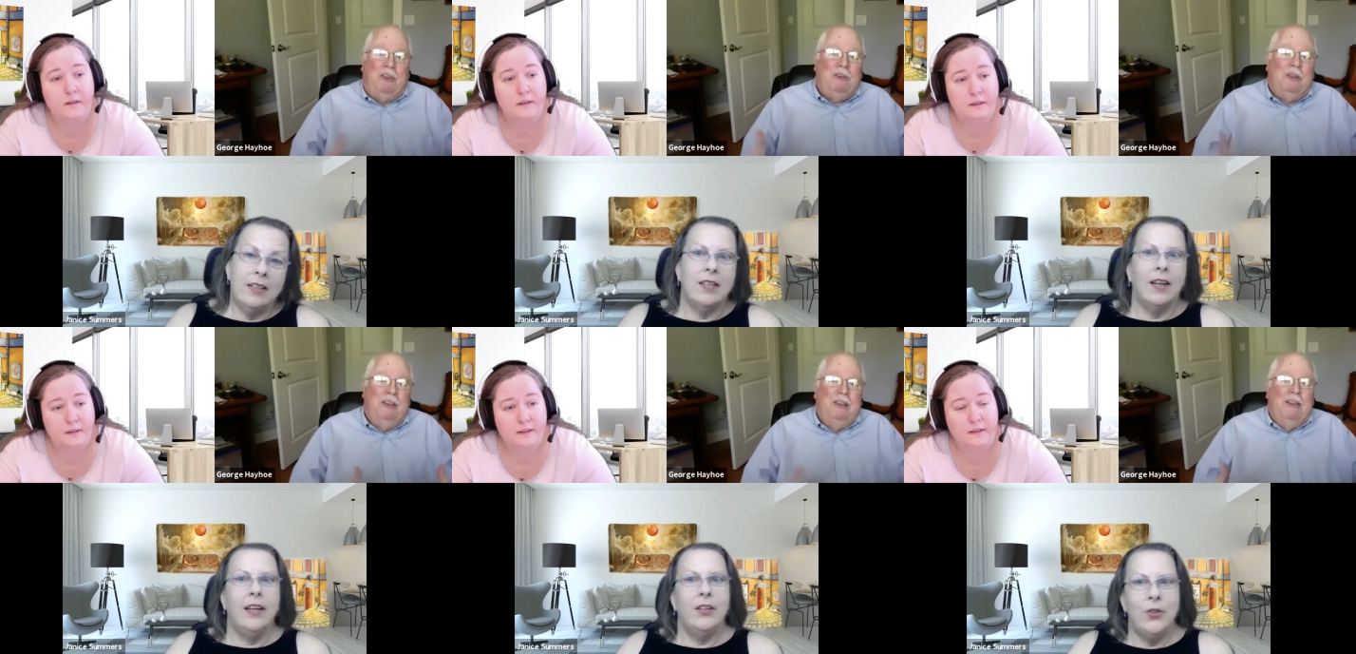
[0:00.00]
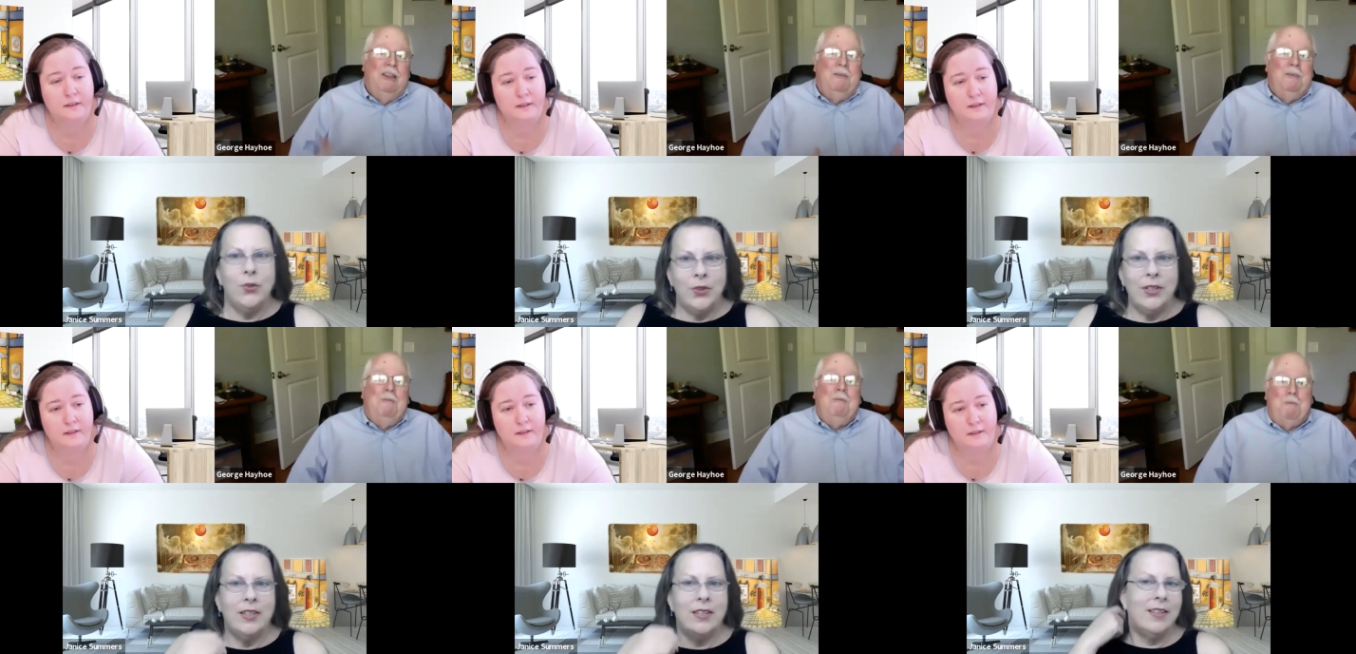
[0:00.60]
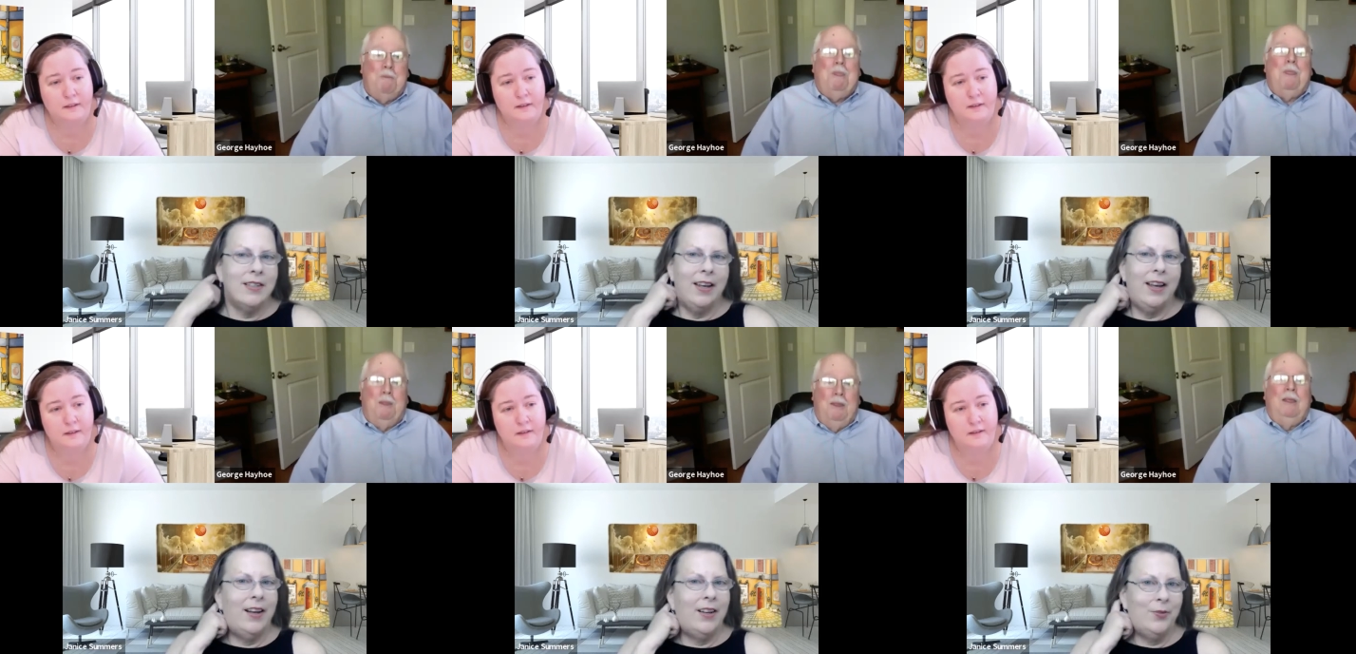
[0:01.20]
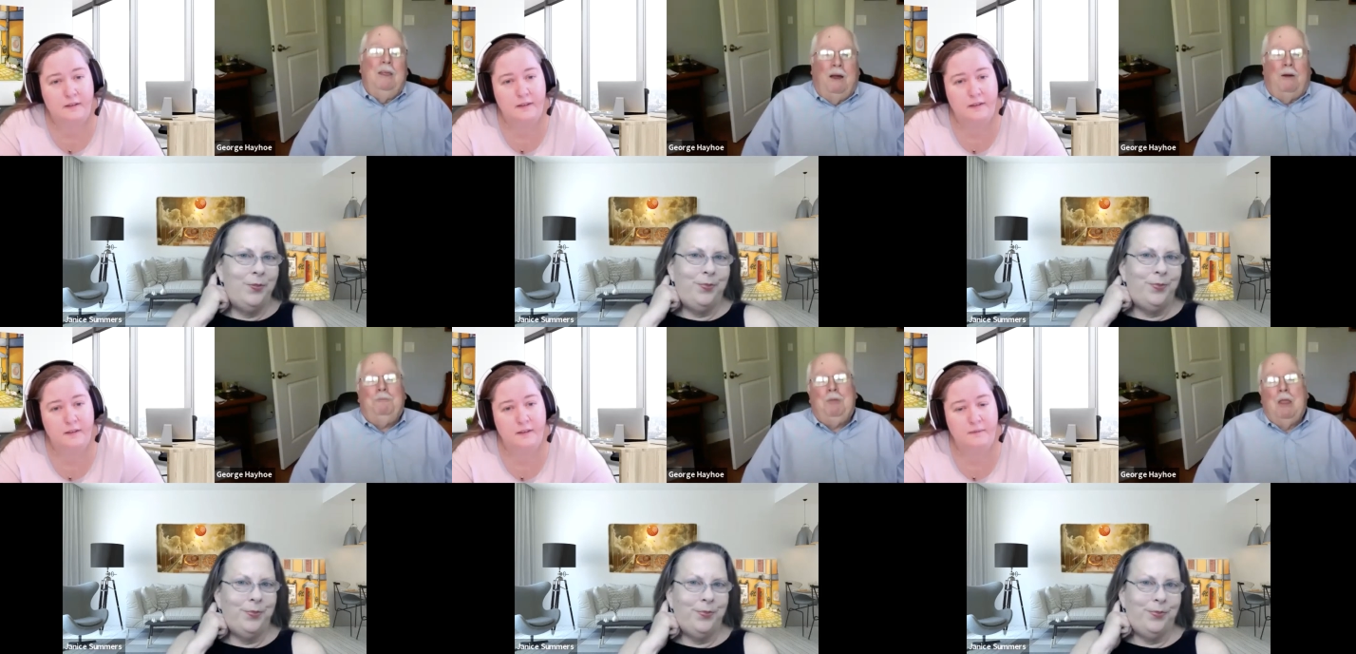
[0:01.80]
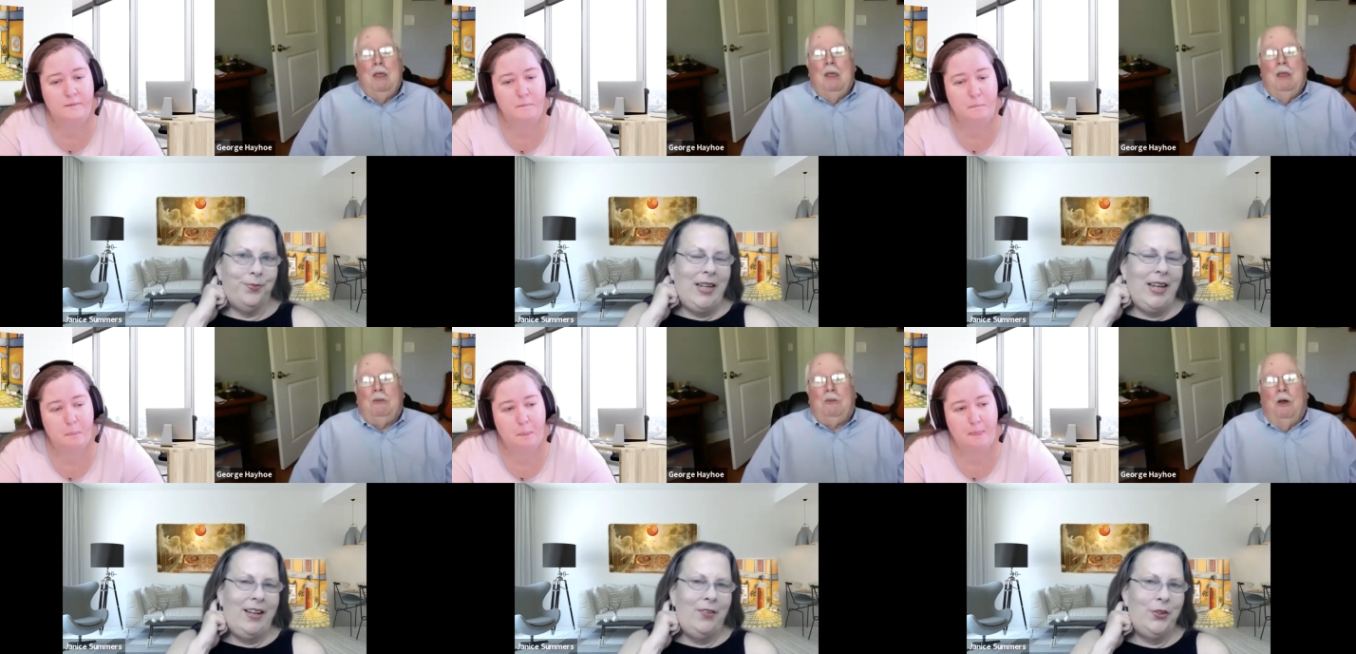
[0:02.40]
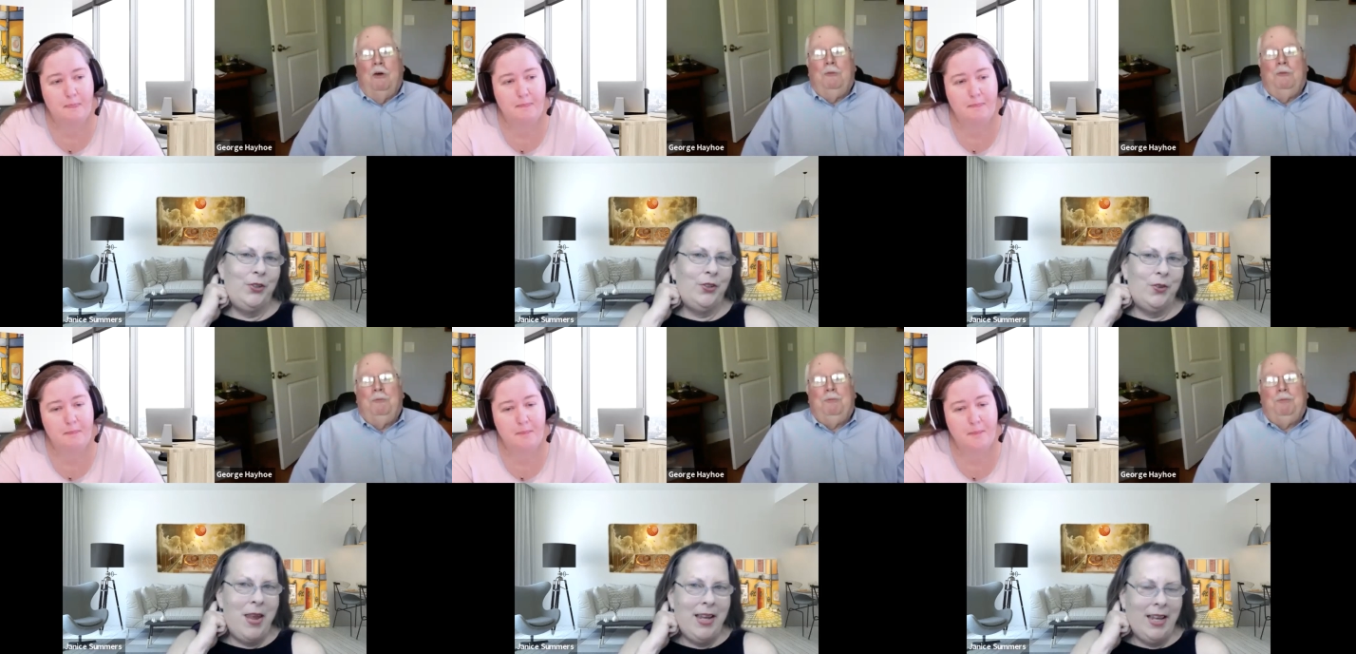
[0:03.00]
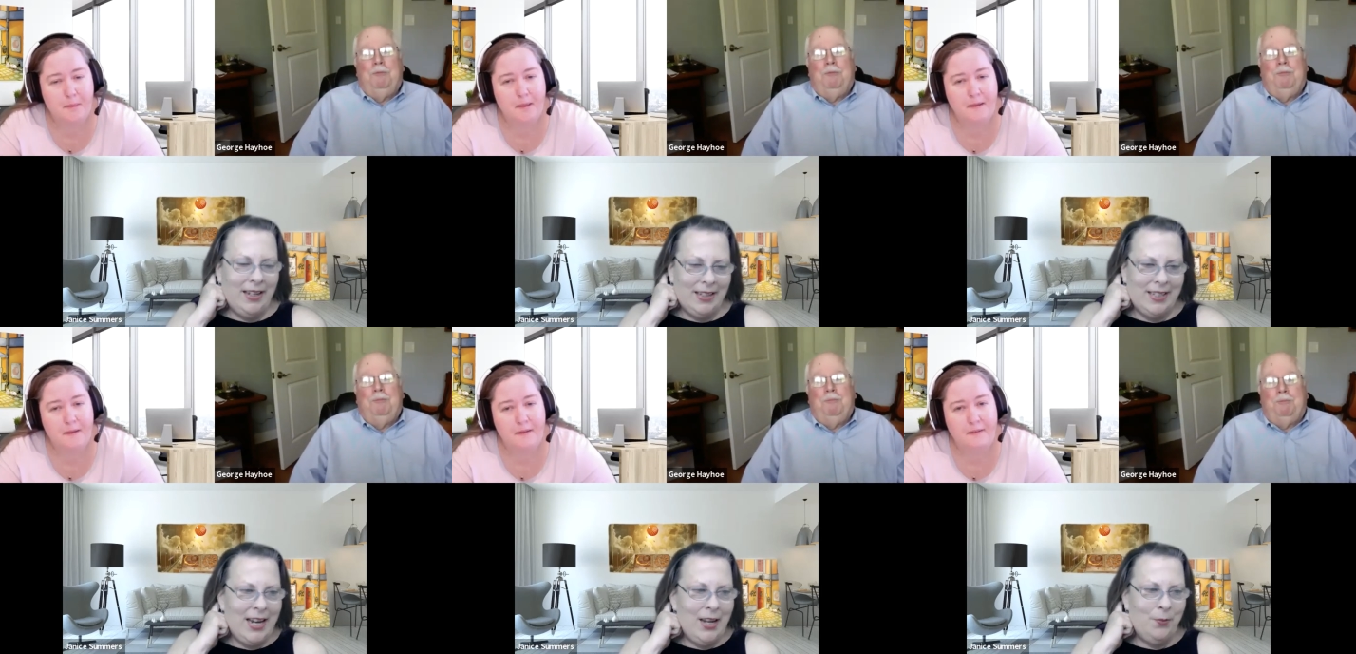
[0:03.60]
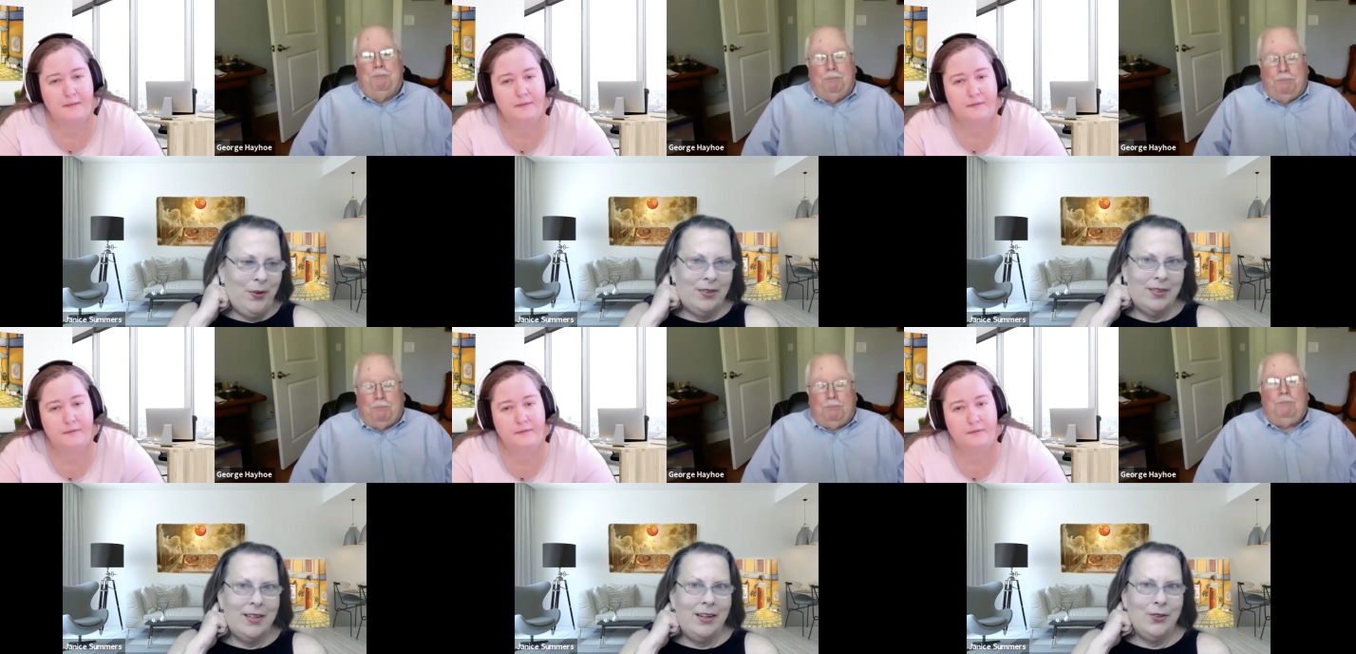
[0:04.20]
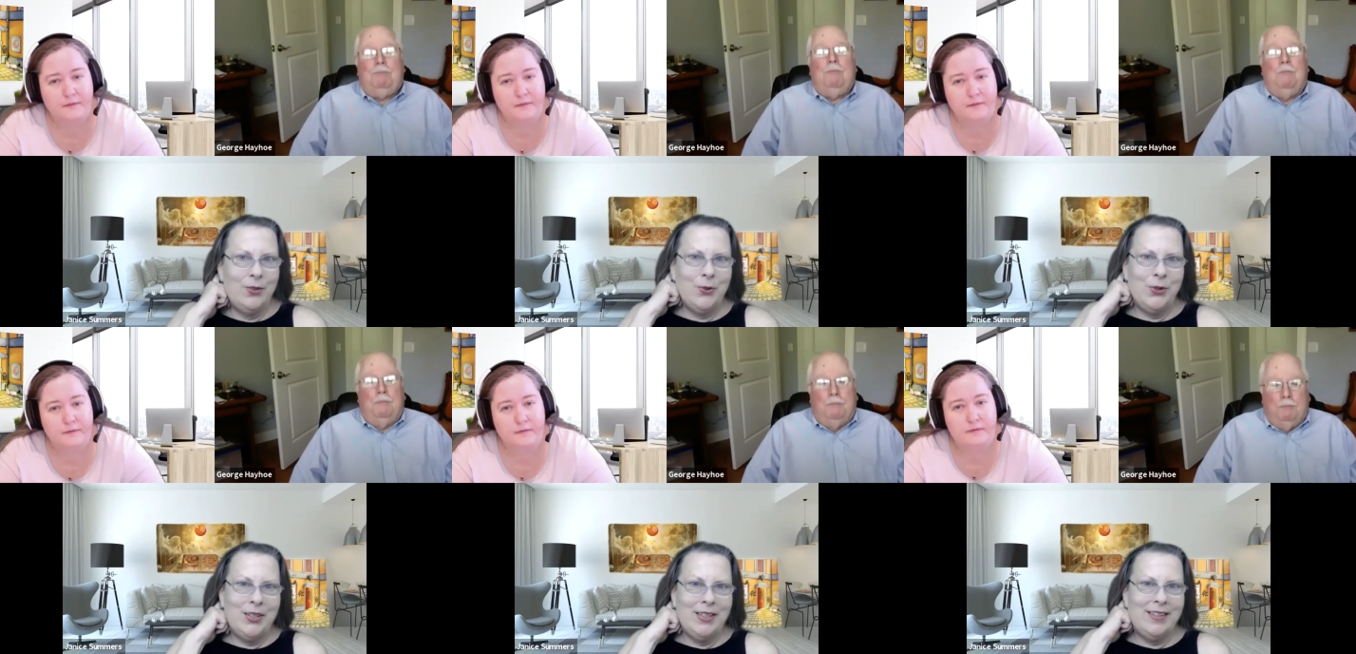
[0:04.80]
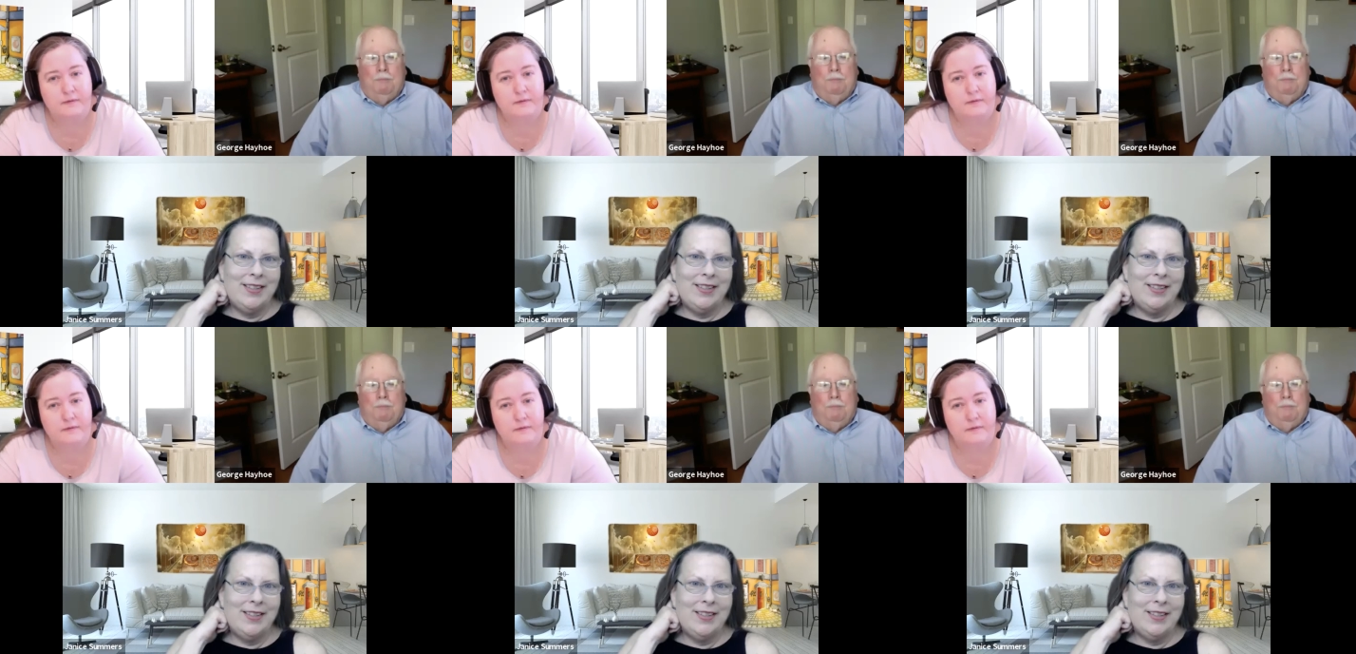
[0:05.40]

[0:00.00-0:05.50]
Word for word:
Speaker 1: Cite your sources, yeah. Yeah. Yeah, if you're making a statement, cite your sources.